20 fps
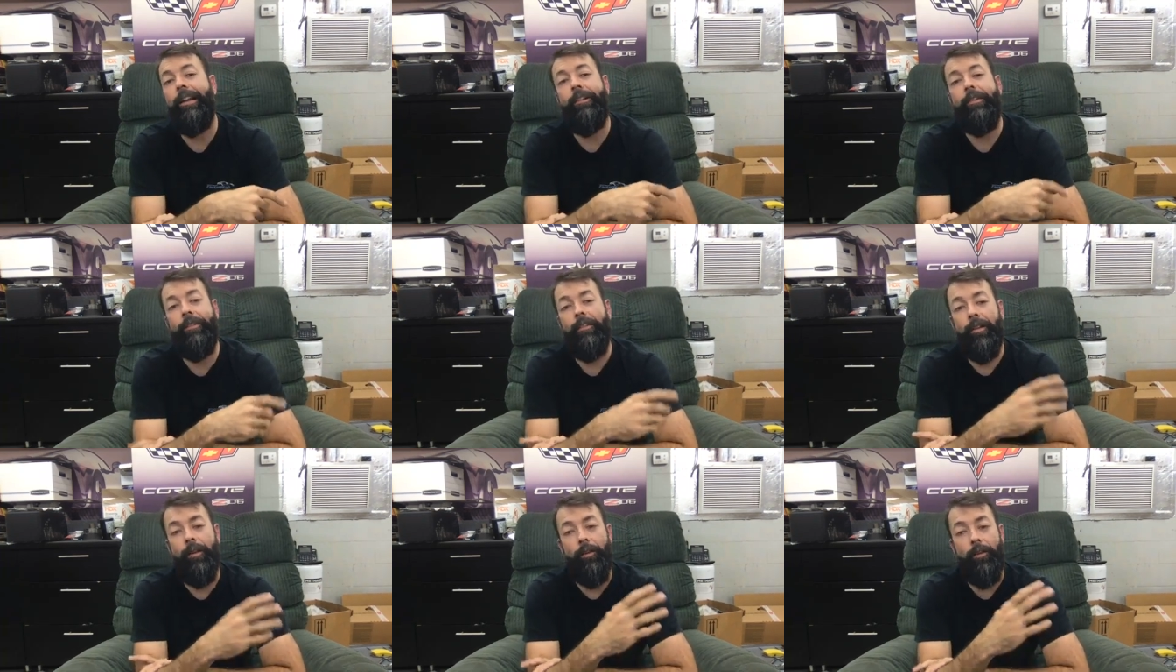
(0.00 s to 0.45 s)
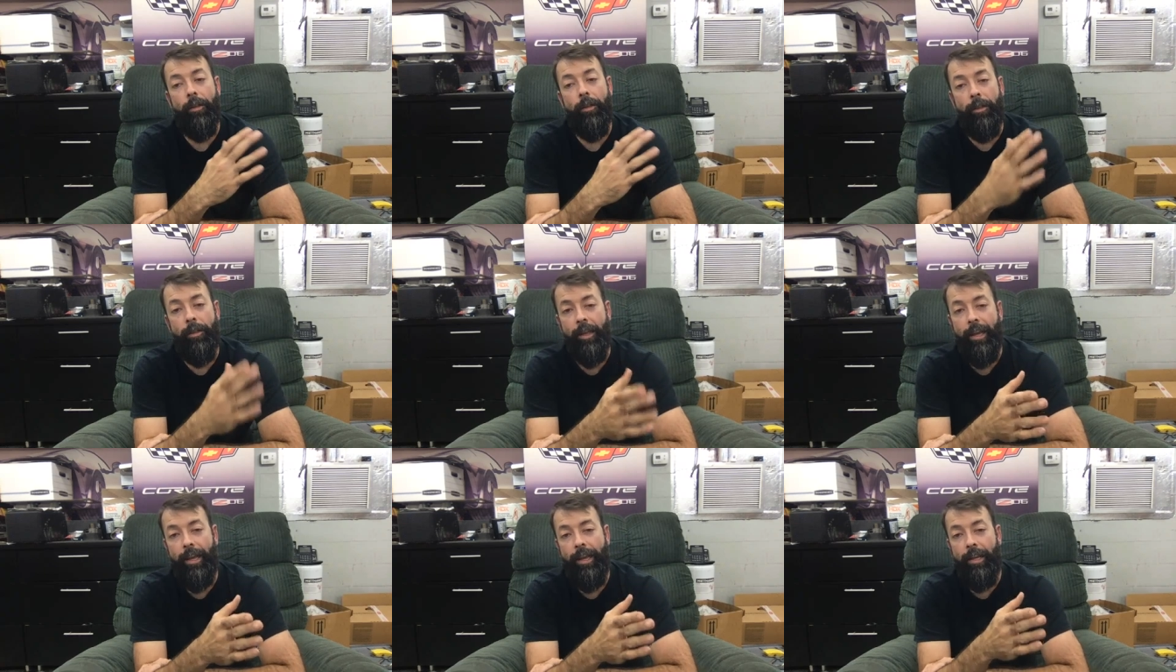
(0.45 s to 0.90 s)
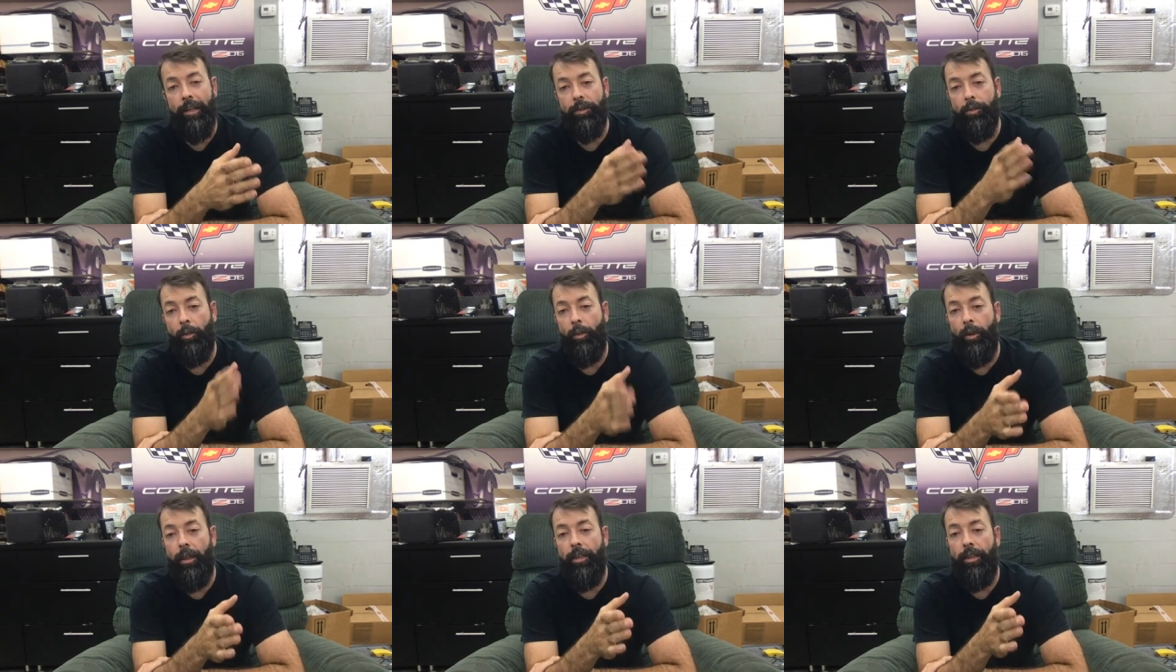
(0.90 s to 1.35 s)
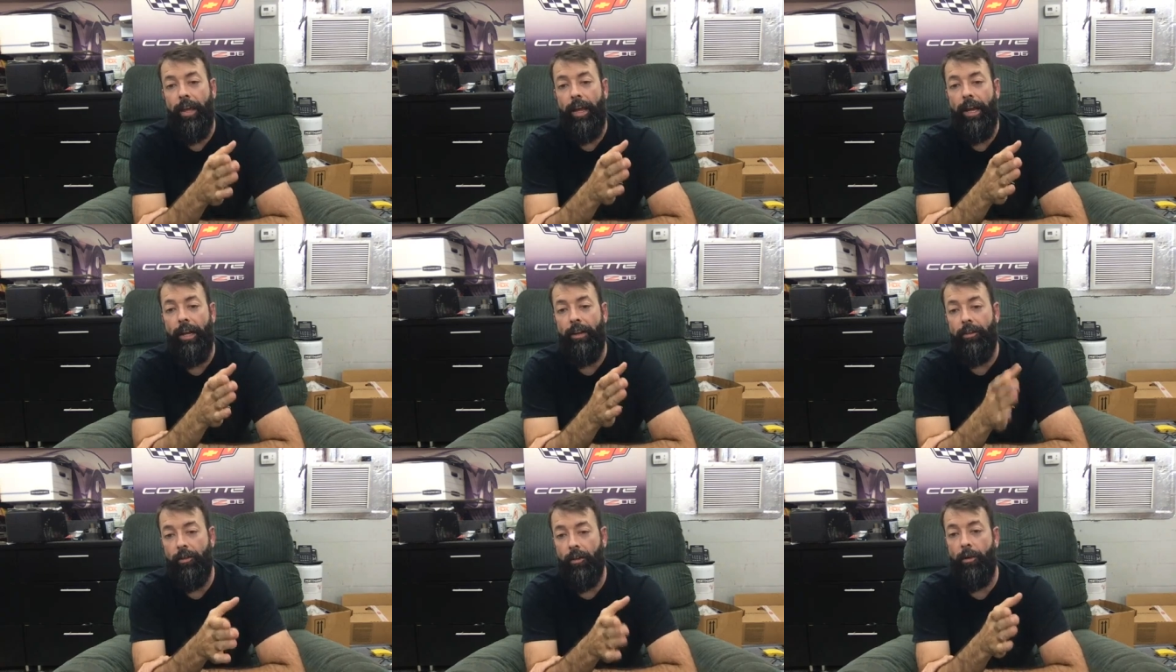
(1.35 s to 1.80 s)
So the thing is, with
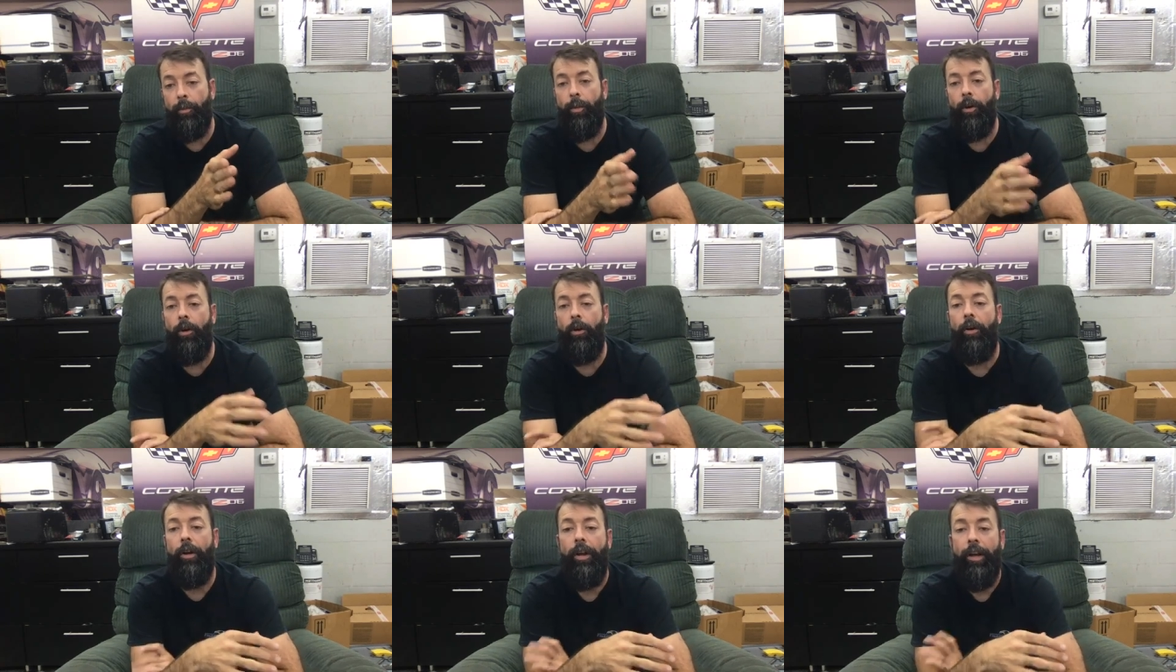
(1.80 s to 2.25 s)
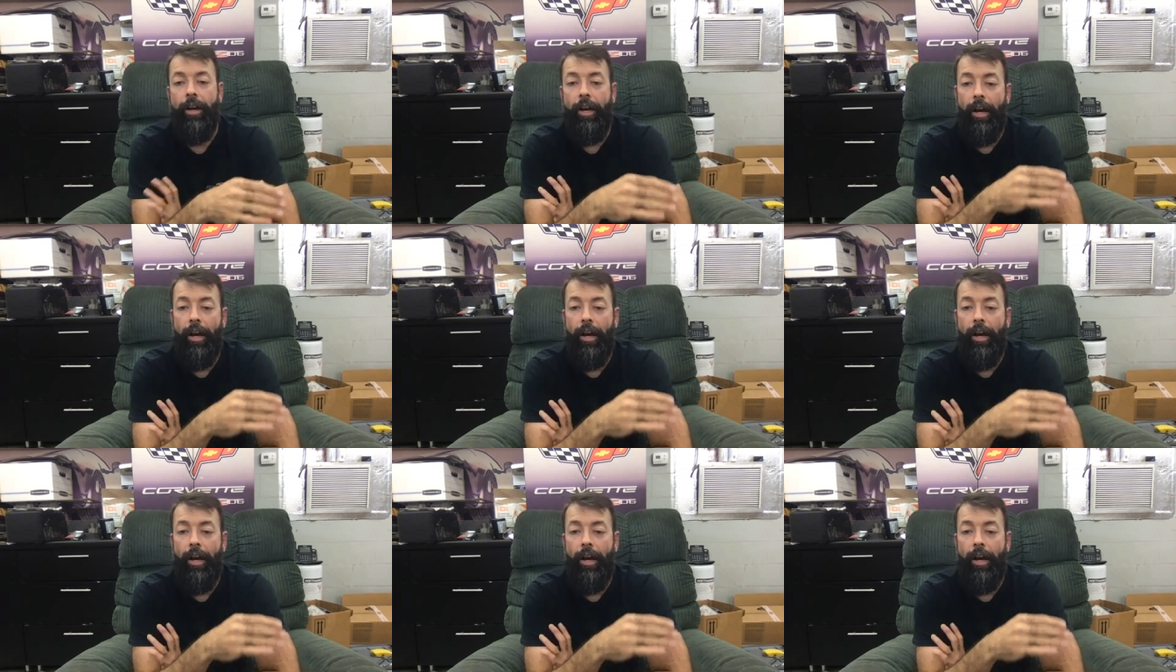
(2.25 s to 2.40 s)
a turbo,